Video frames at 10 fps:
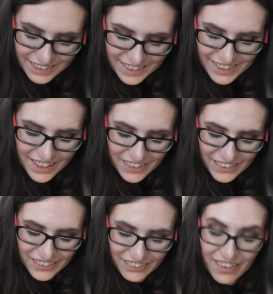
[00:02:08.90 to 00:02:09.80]

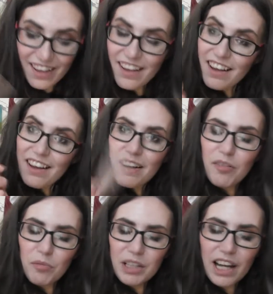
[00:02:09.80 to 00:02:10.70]
so
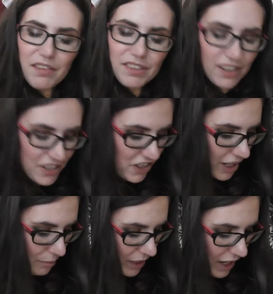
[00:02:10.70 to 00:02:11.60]
we have Tarte
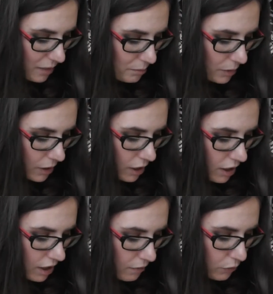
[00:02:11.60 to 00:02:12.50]
Shape Tape.
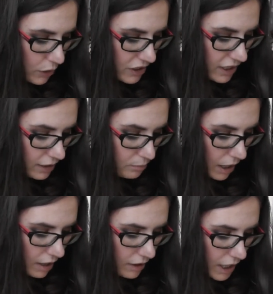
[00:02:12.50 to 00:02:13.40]
For Tin
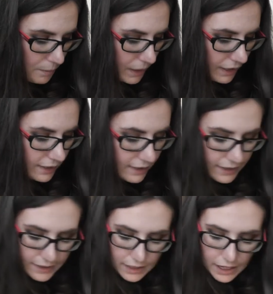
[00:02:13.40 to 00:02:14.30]
Man, I picked
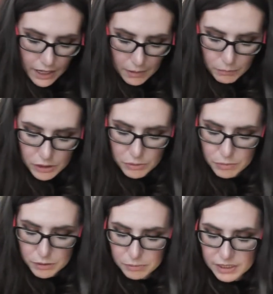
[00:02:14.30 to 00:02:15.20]
um, which was
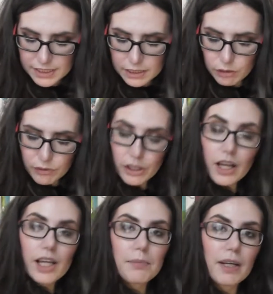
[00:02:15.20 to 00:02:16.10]
supposed to be silver.
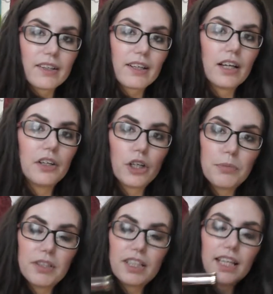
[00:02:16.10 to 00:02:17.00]
I picked an
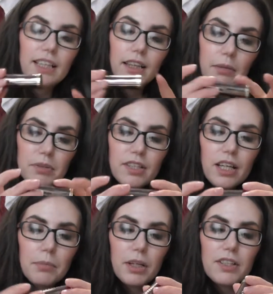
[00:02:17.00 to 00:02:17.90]
Urban Decay
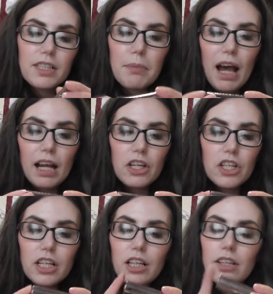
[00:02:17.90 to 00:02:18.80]
lipstick because the
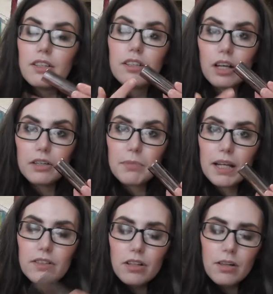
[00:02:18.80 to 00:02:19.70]
packaging is
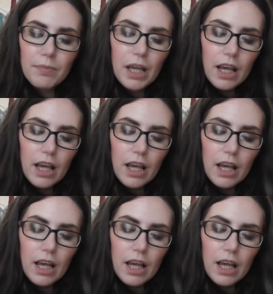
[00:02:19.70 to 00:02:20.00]
gunmetal